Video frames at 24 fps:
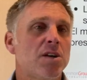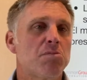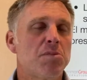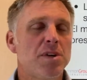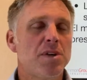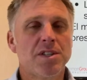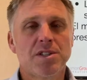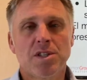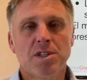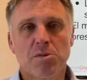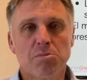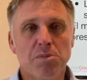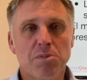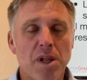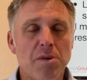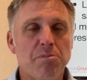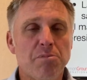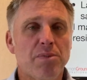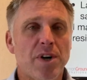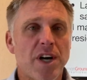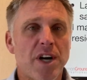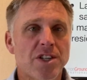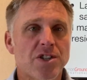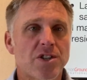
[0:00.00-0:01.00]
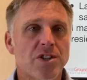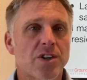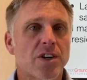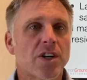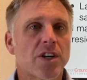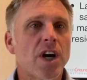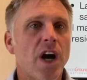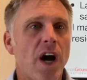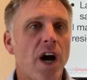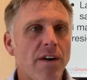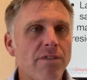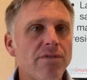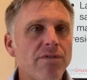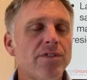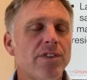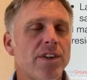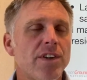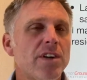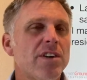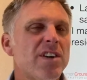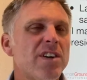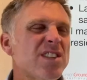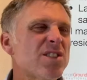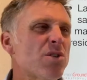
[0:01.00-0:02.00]
your blood pressure cuff.
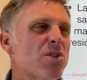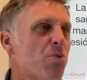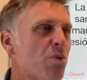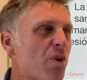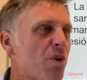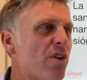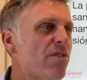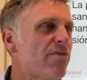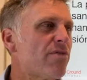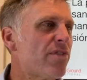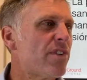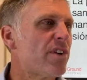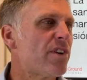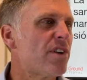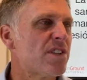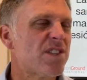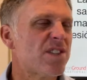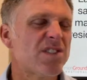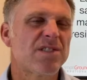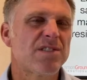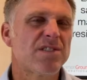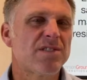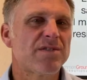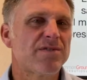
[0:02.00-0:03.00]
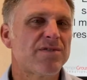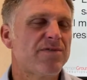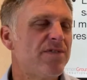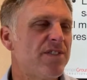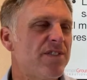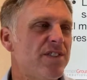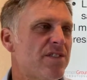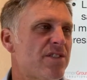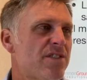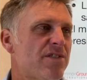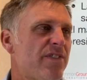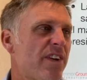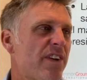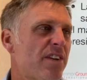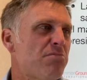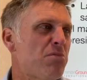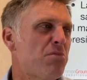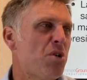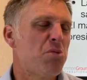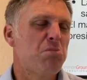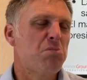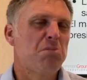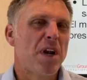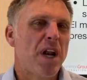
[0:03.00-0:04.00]
There is a word for a
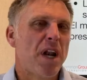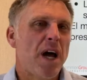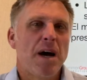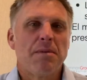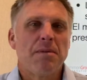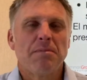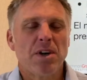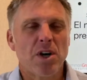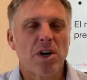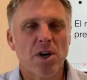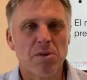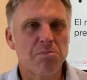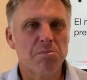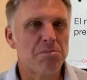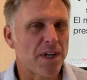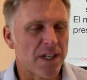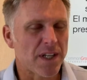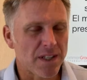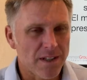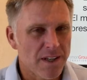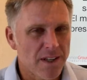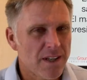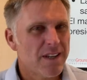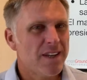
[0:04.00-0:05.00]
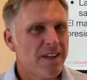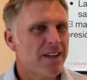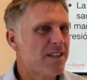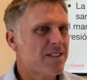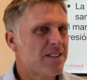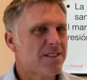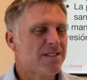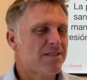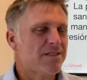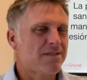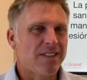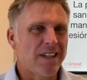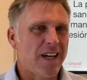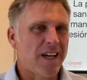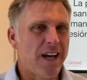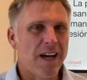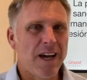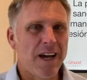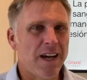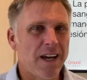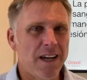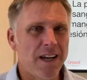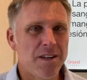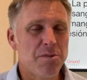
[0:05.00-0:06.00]
sphygmomanometer, but
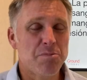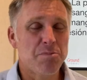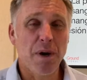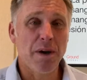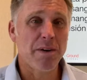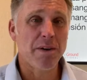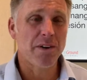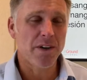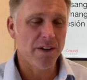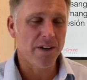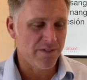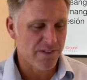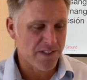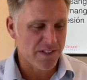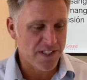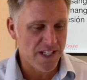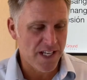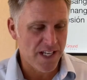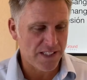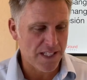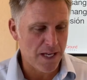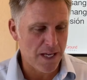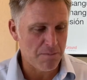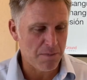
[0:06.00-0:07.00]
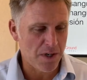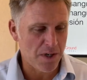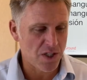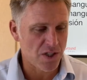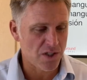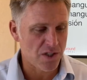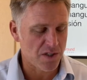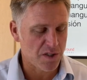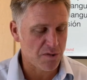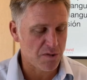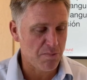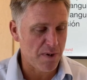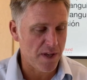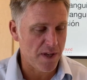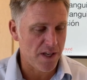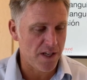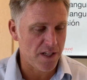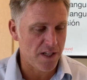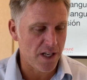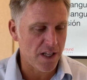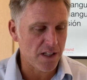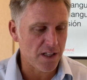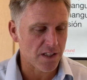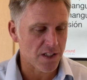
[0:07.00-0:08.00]
you probably don't even say it that much in
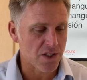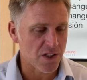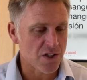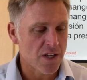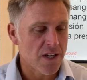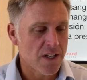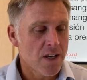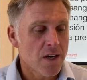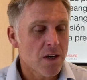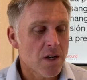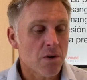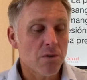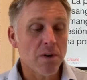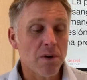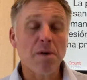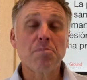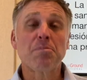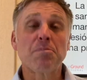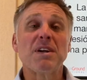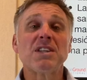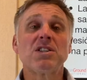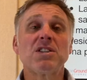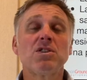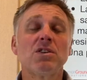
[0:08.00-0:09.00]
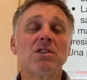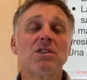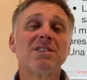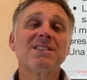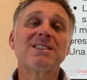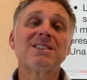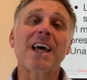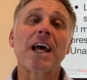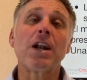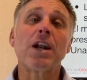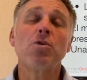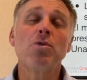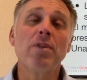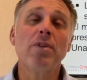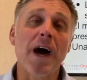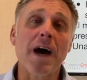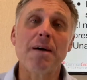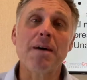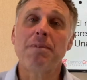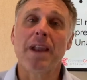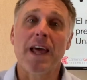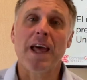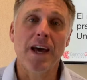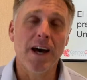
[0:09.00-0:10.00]
English. Una presión
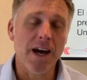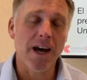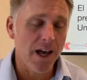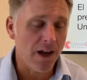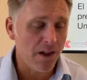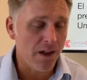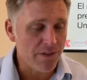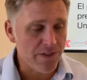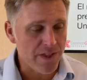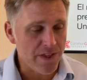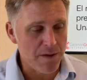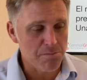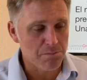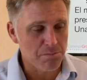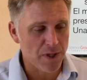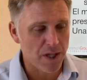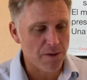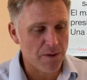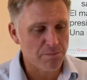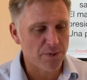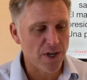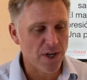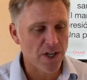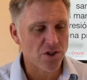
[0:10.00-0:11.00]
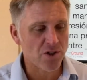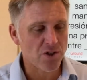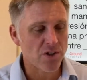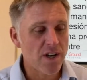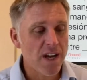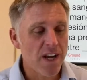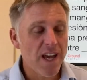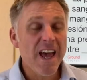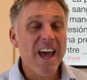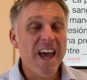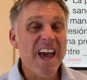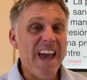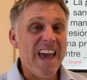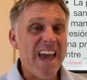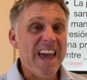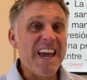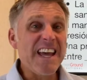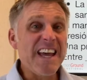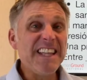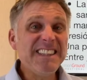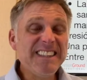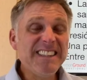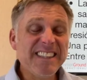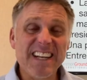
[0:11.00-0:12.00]
saludable, a healthy blood pressure,
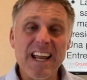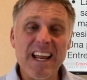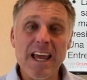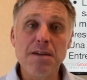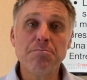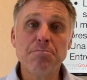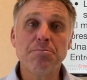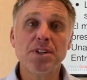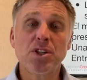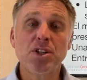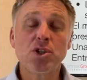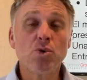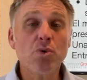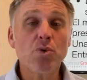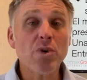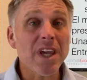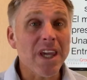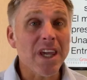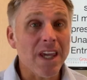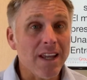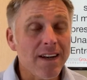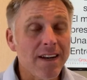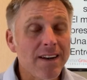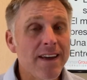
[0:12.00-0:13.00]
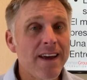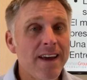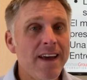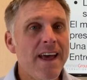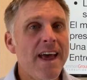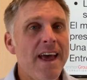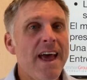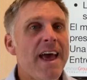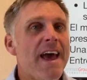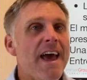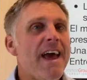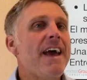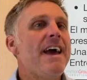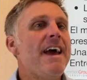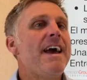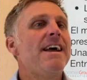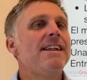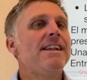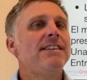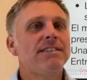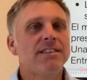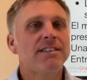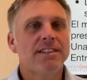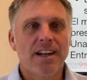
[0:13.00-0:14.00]
between
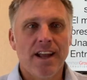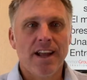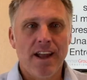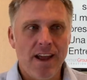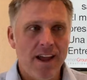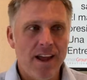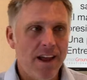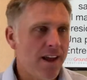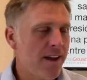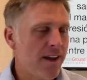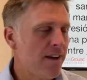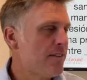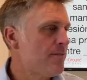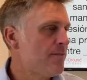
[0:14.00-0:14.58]
60 y